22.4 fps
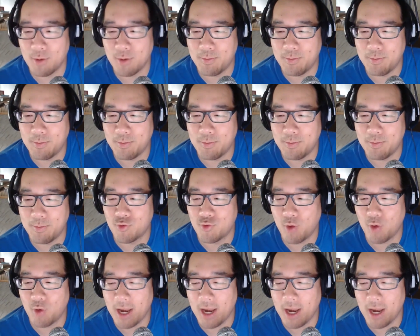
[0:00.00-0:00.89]
be
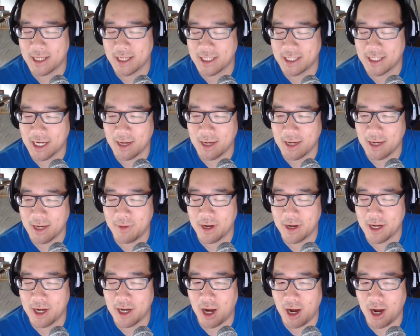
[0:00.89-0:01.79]
great because it can it
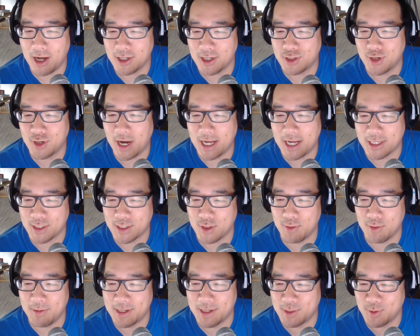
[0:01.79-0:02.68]
contrasts so
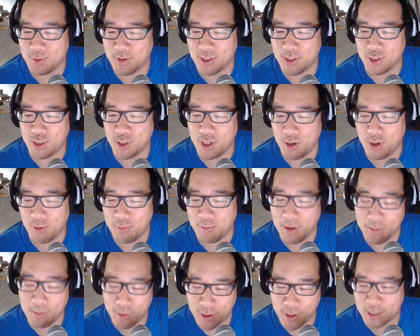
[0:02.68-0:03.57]
much with the show.
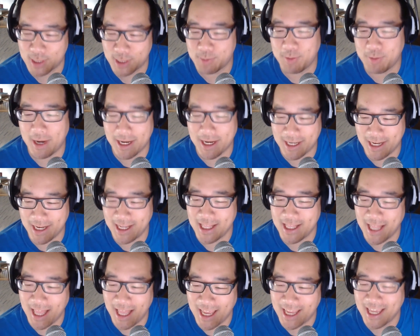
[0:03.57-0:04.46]
People are expecting
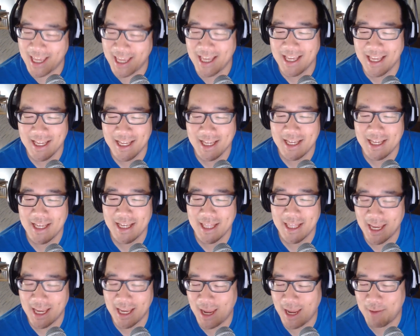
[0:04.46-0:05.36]
like
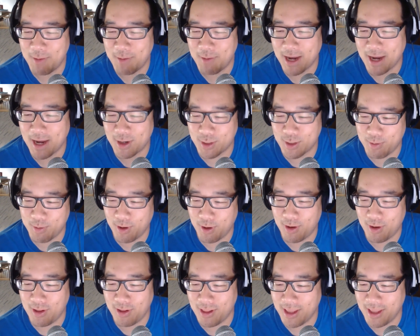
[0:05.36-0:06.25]
like Headbangers Ball,